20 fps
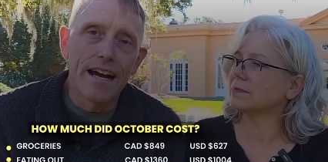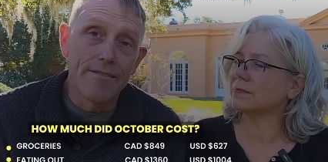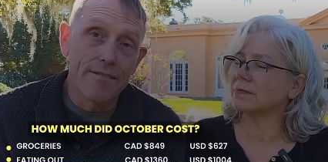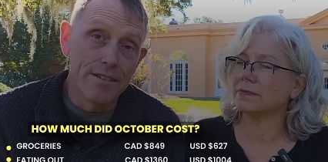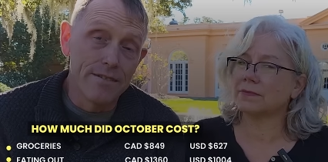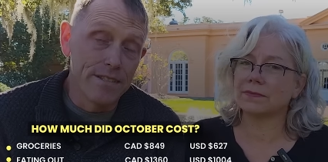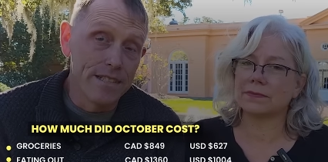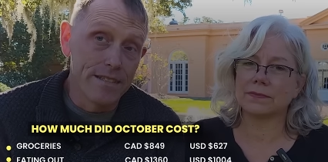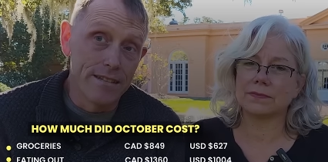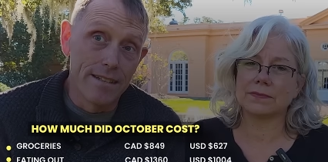Speaker 1: I
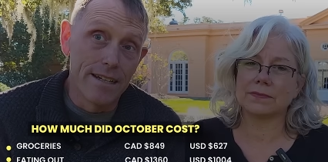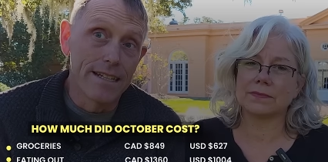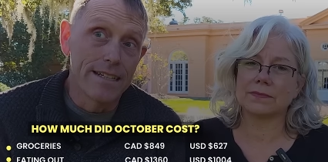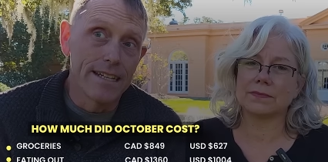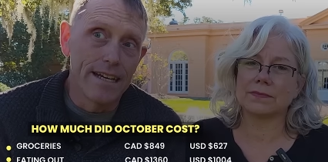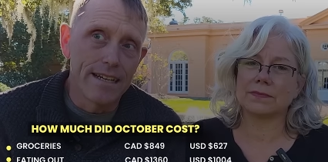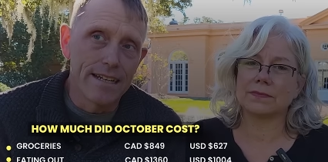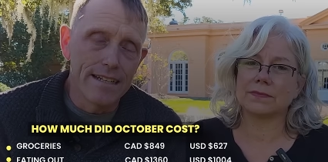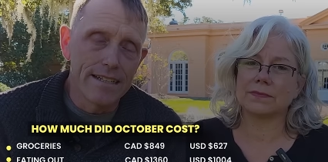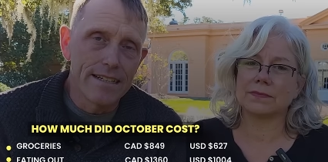haven't even
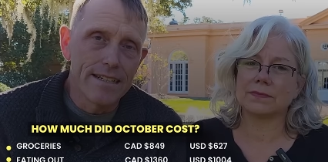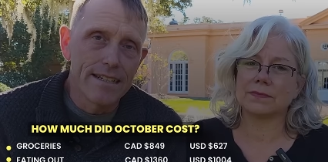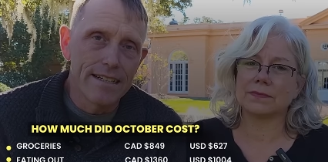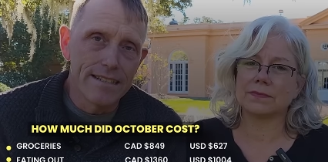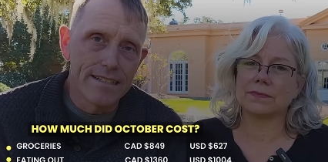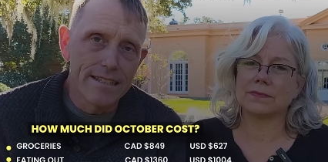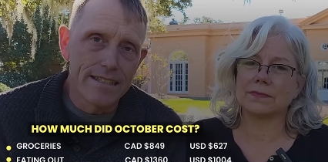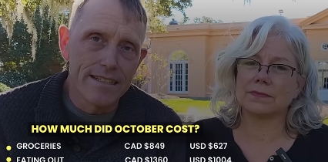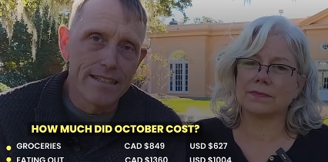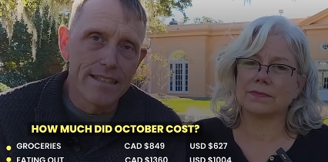looked at it
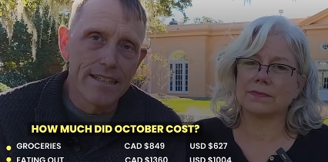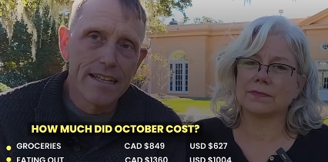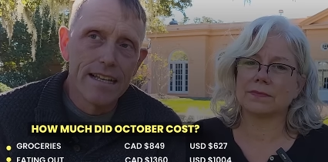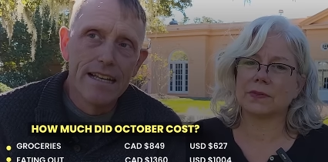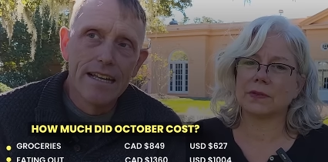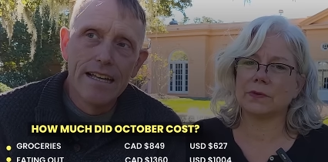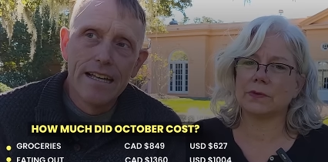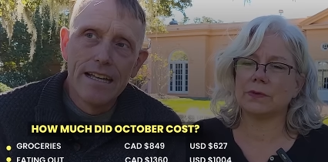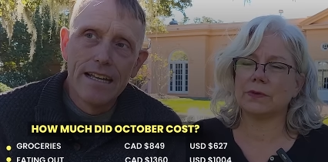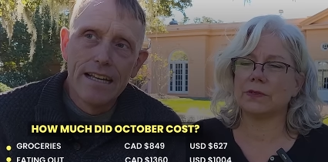until.
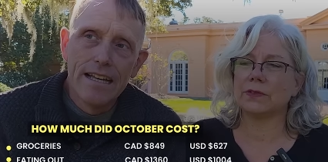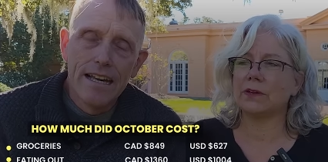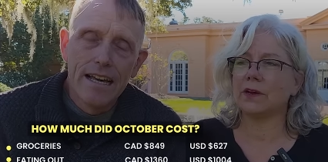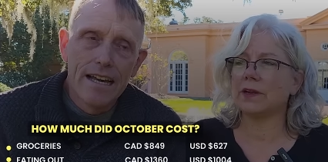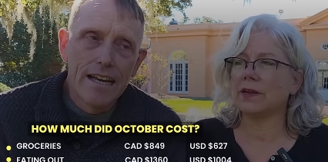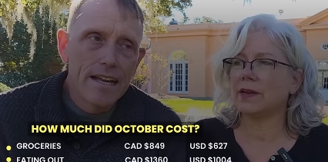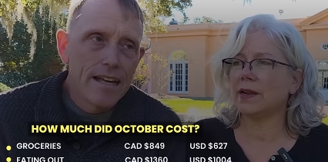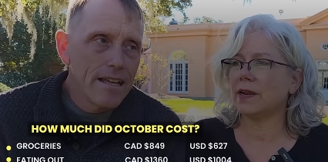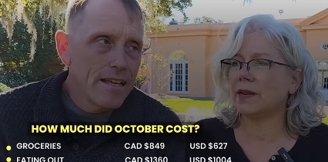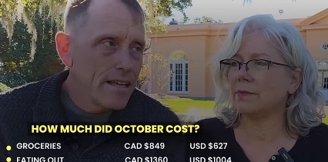
Speaker 2: Well,
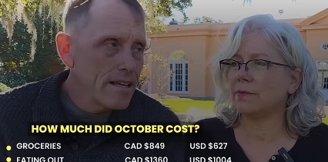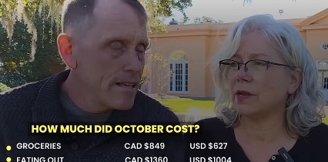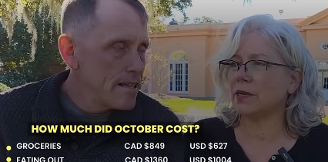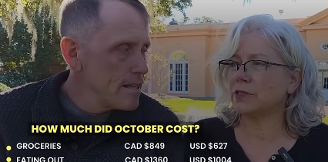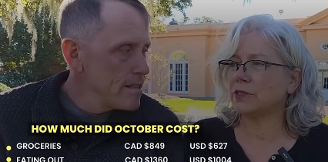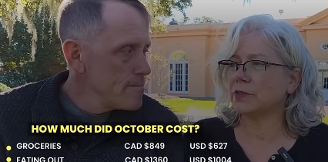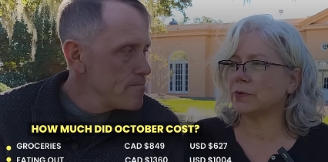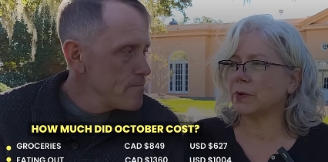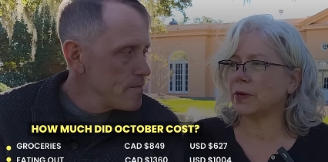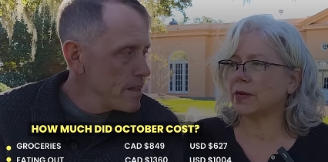not in any
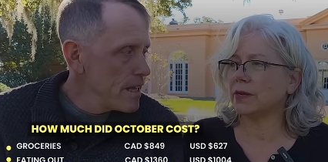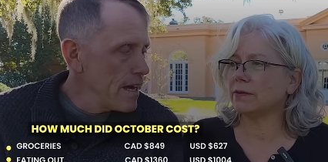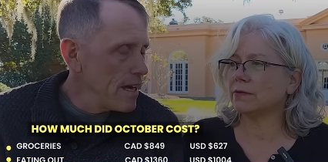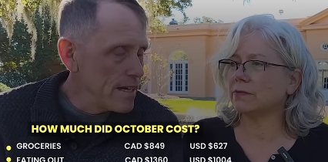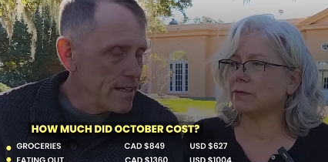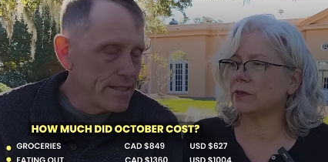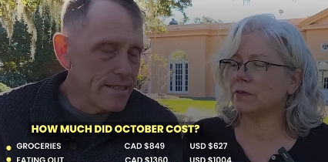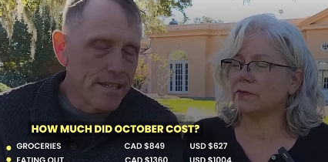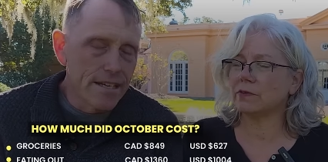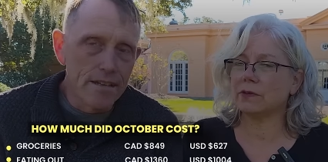major way.
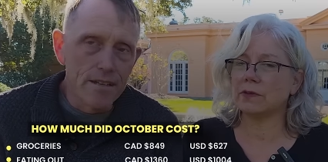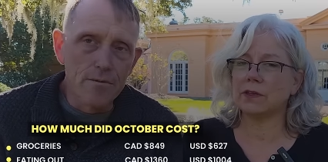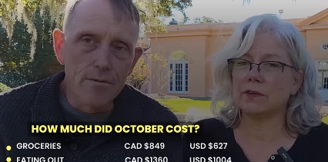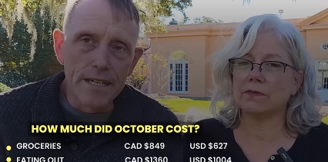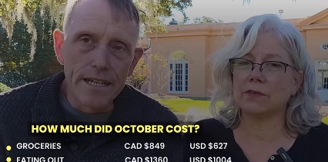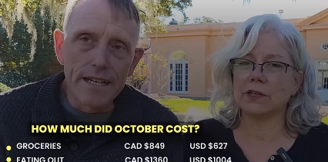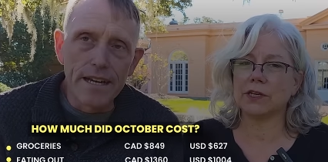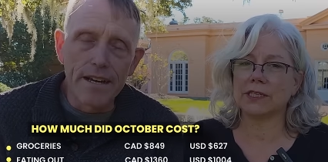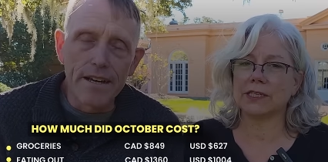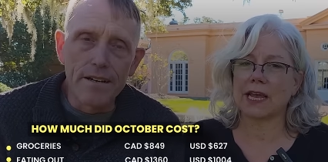Yeah, you've, until
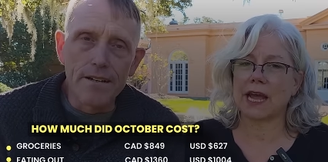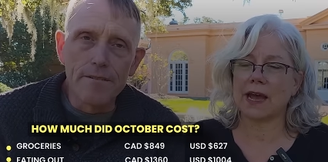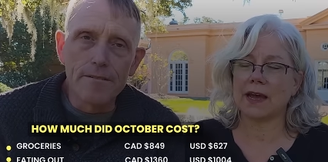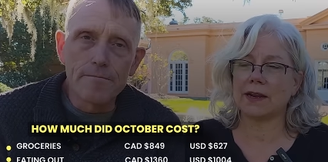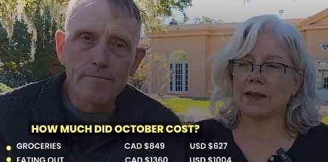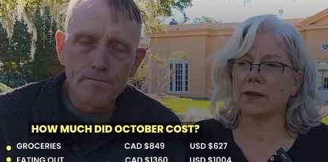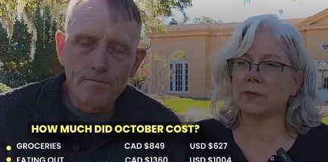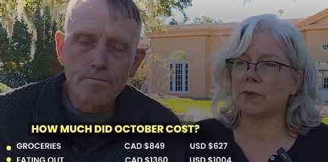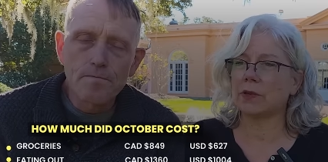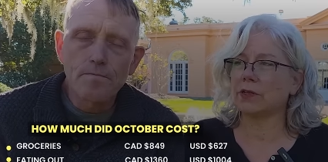a you've looked
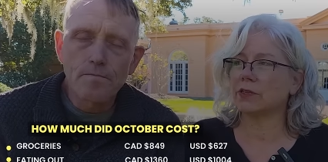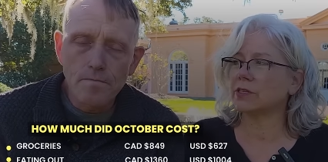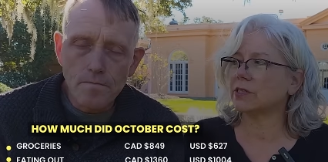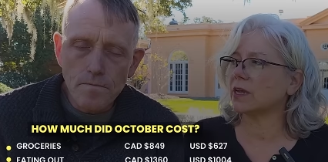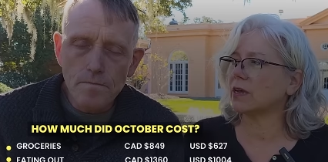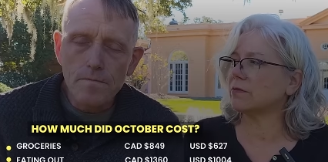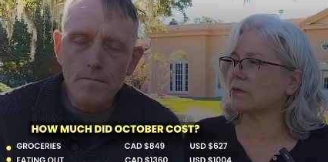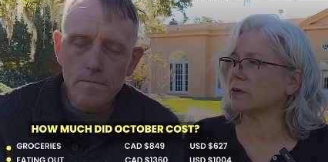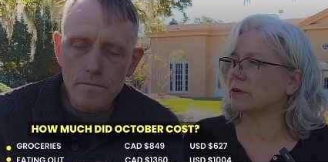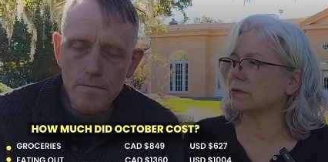at it, but you
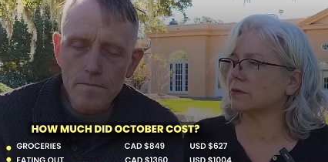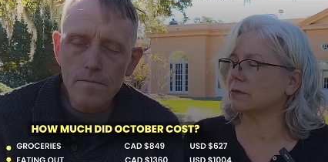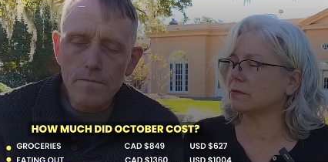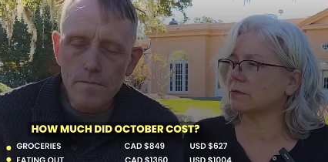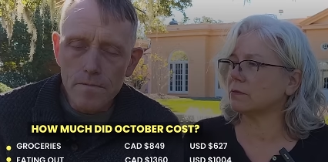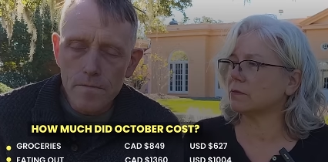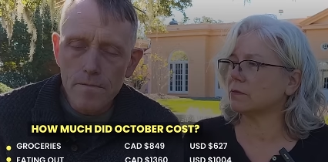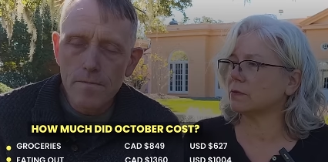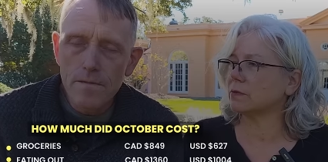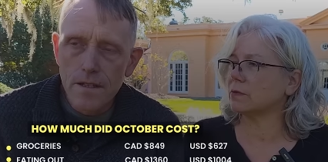just haven't
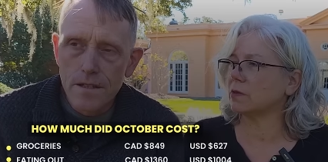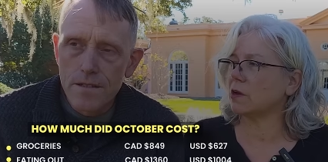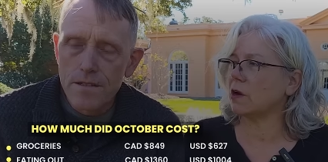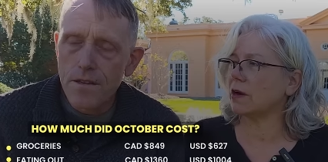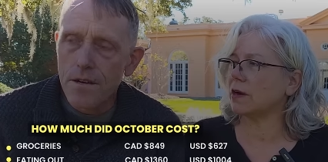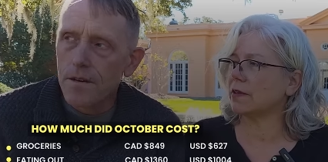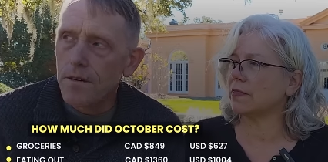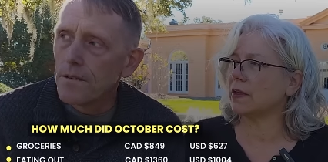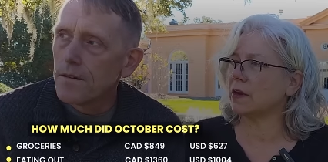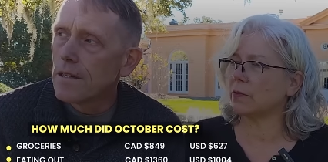
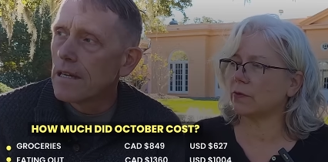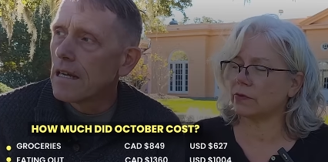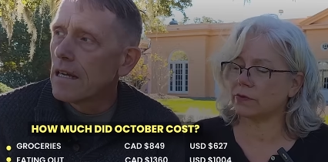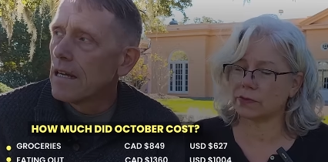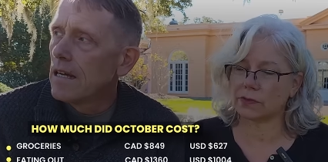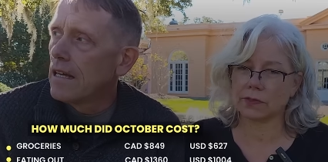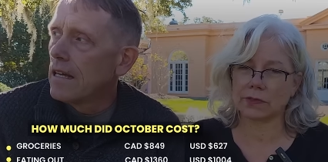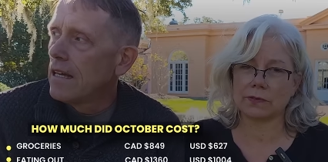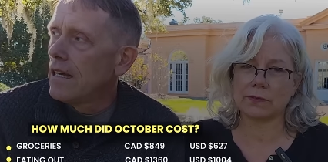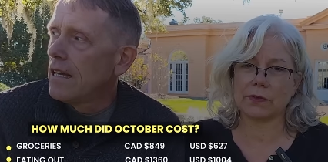gone so, in there
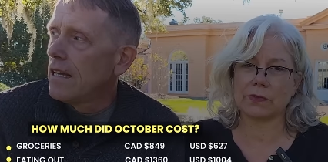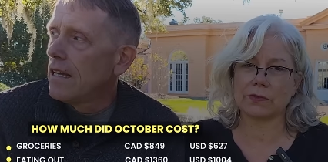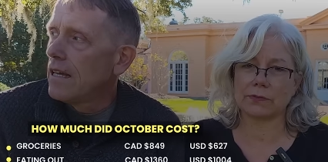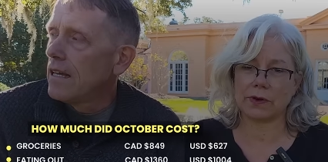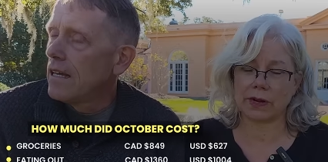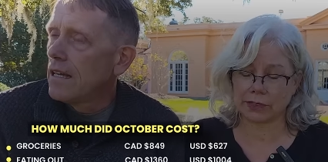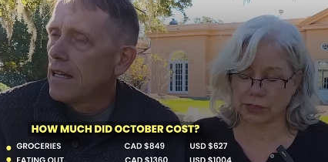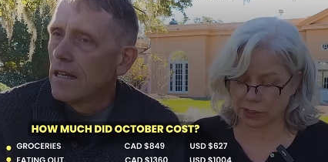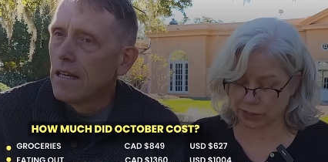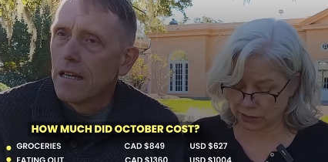with
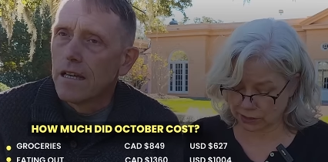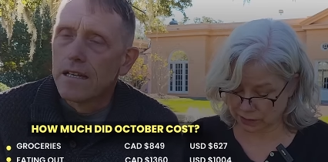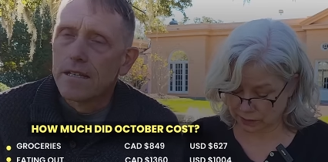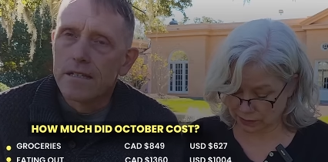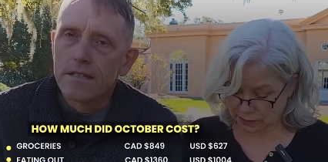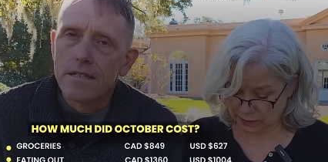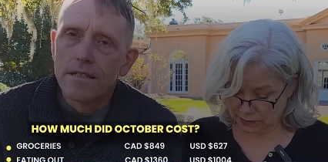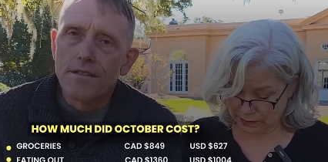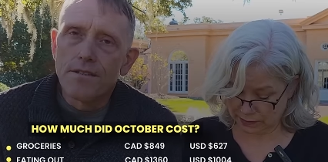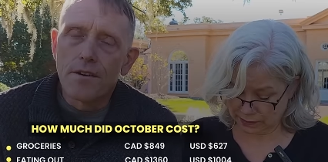with
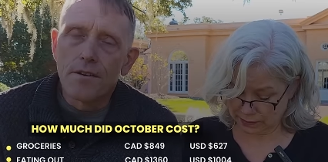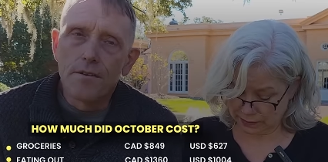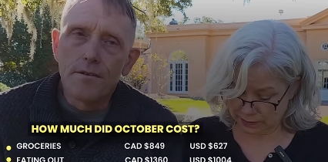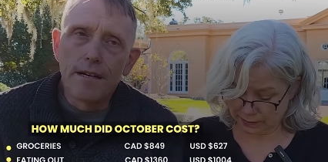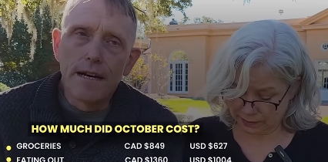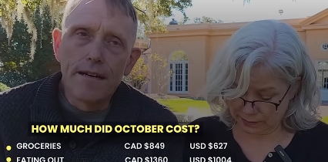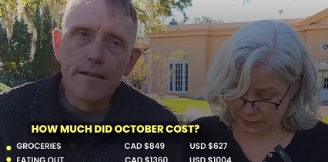wrenches.
Speaker 1: So.